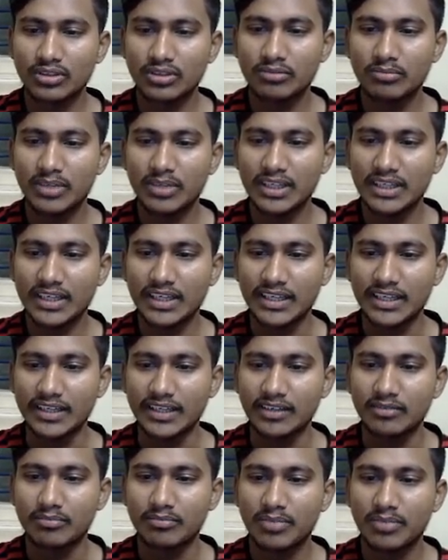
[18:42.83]
by 9
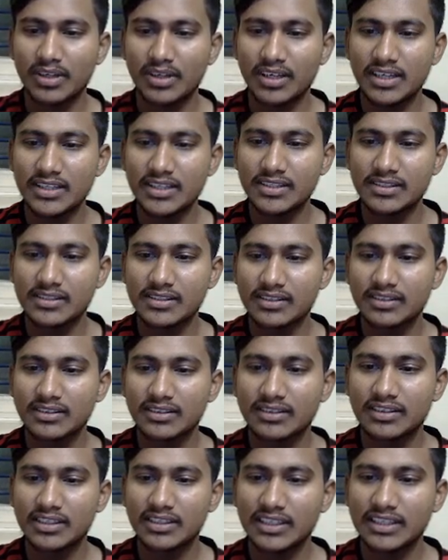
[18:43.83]
plus
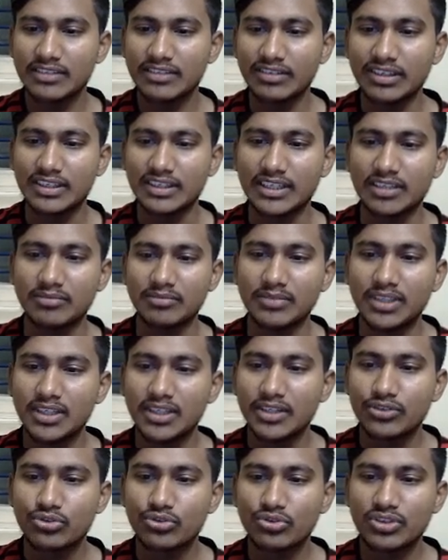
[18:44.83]
3 will come.
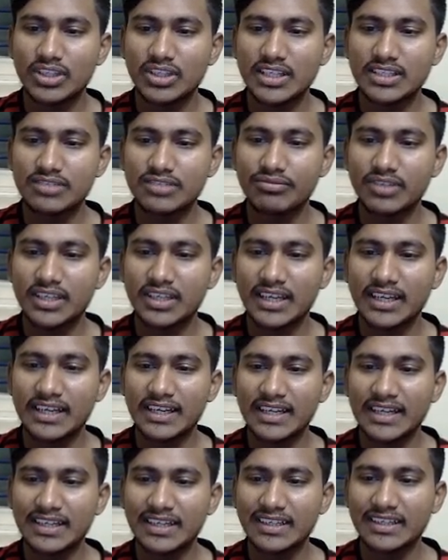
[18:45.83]
So this we can
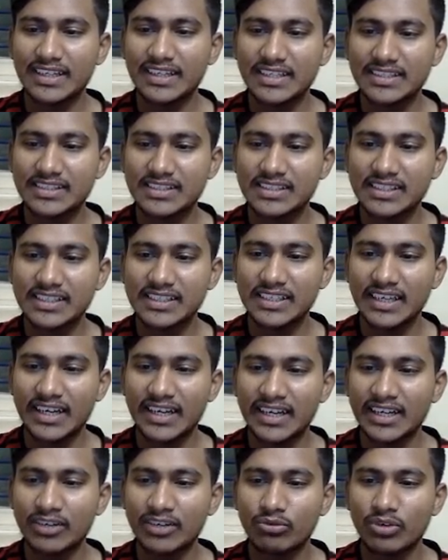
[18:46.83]
write it as 3
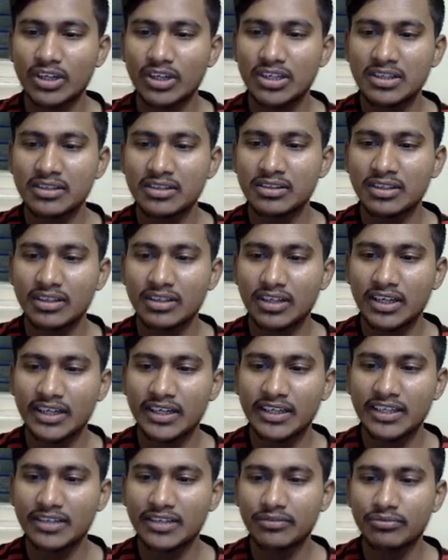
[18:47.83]
and
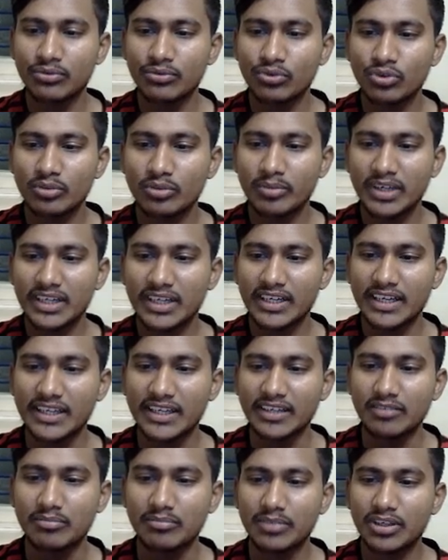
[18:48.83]
104 by 9,
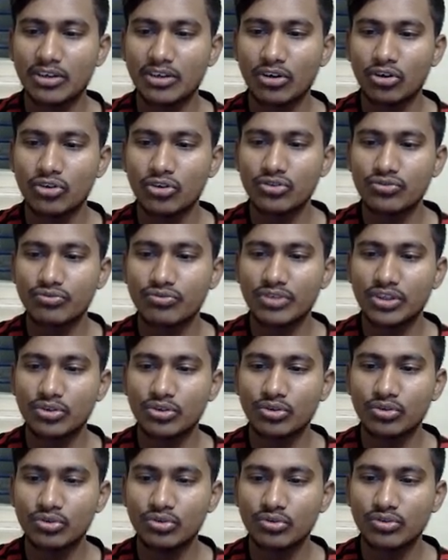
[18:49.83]
because we
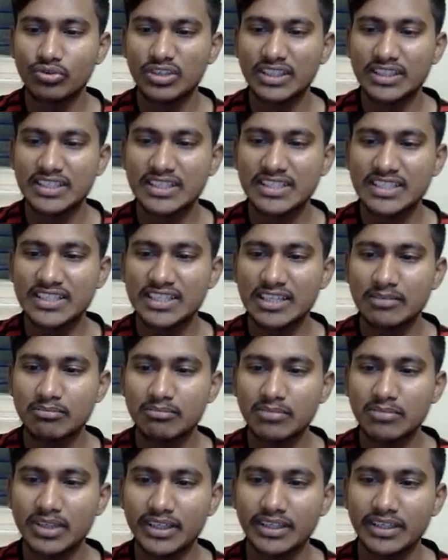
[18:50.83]
know it is a
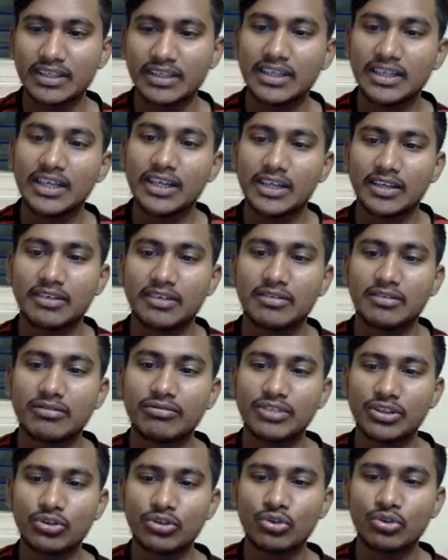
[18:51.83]
number. We
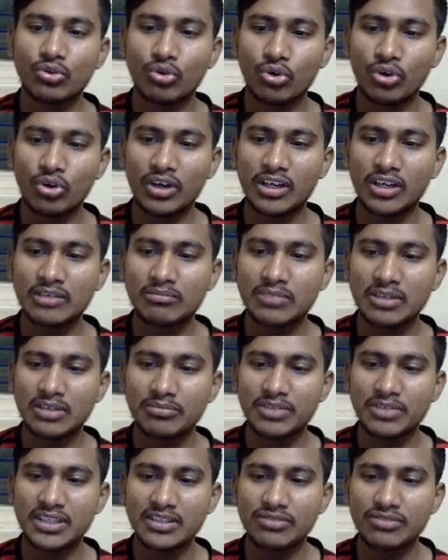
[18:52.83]
know whole number
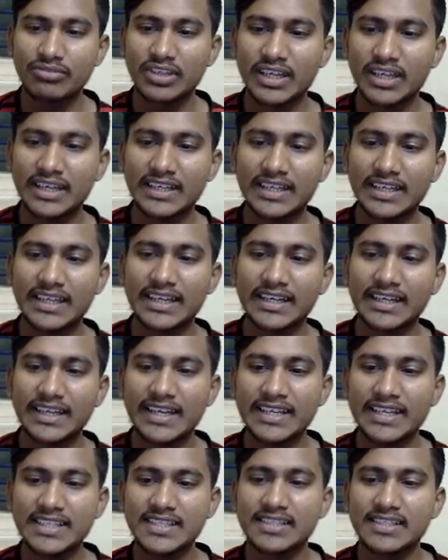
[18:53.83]
means we can take it
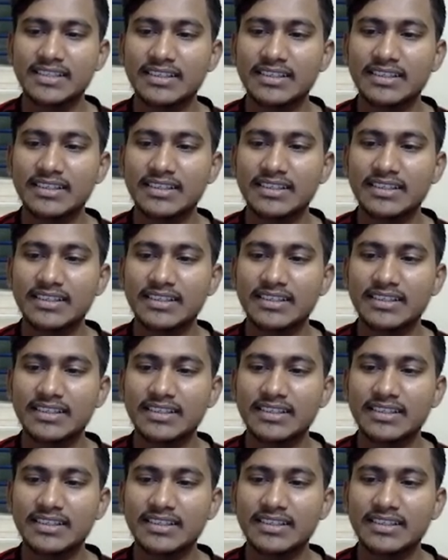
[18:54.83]
as